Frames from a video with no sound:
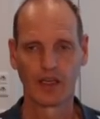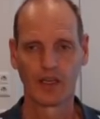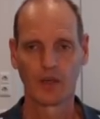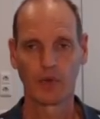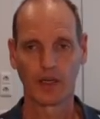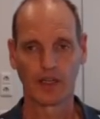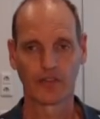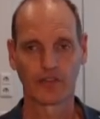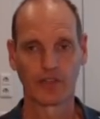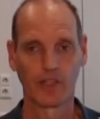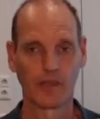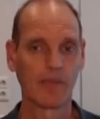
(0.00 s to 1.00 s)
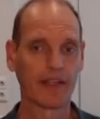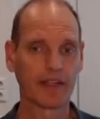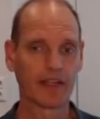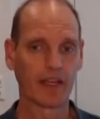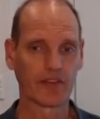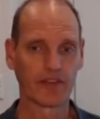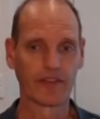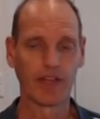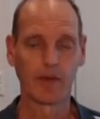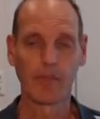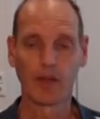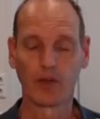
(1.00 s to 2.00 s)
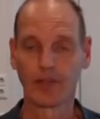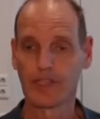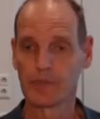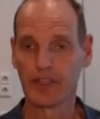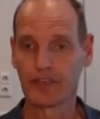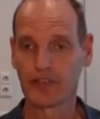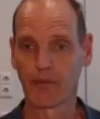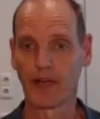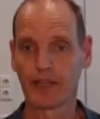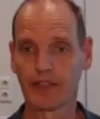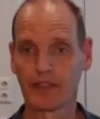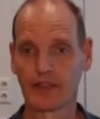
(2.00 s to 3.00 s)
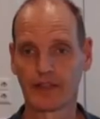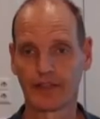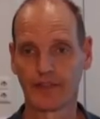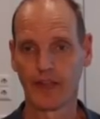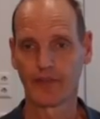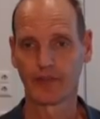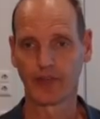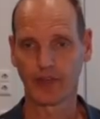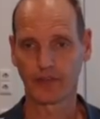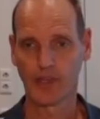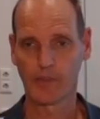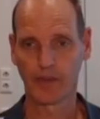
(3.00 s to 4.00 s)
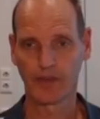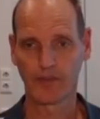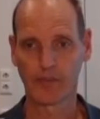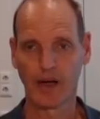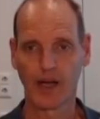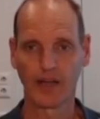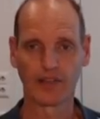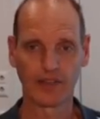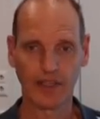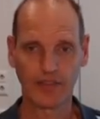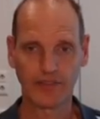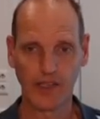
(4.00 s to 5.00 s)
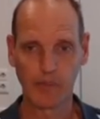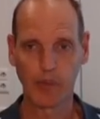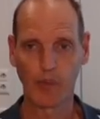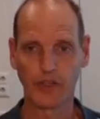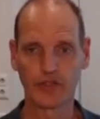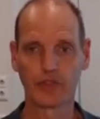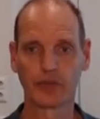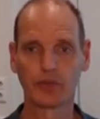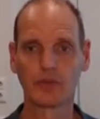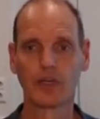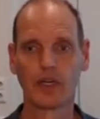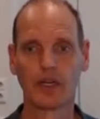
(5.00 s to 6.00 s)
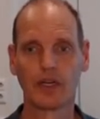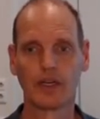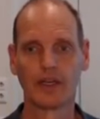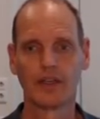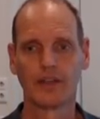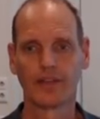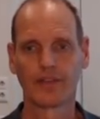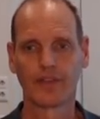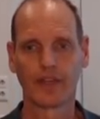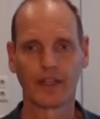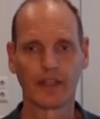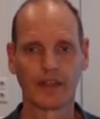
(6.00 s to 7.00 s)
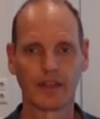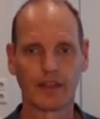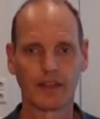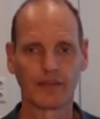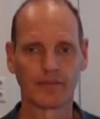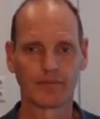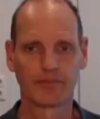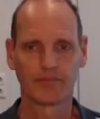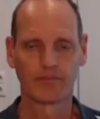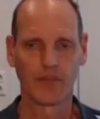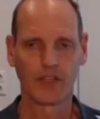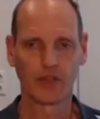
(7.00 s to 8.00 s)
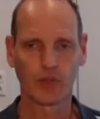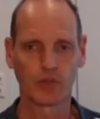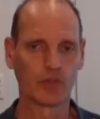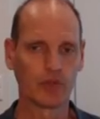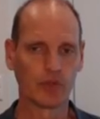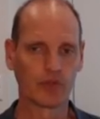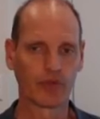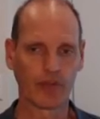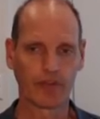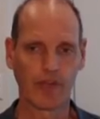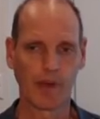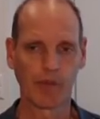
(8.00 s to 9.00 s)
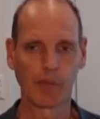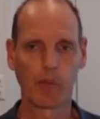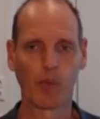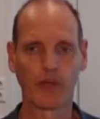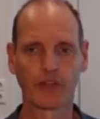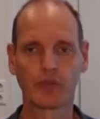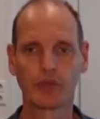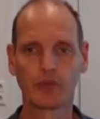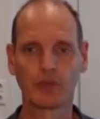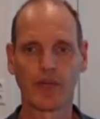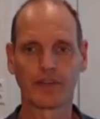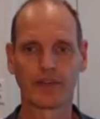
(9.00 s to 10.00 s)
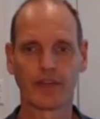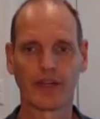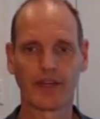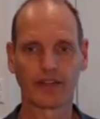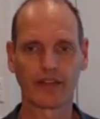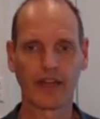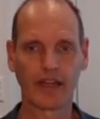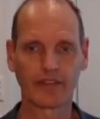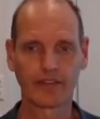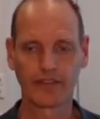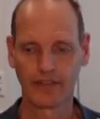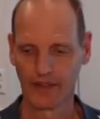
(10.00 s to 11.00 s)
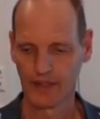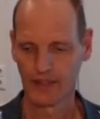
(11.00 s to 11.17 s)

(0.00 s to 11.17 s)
Well, in many cases there may already be some idea. For example, if pi is less than 0.2, then you could use, for example, 0.2 as a guess.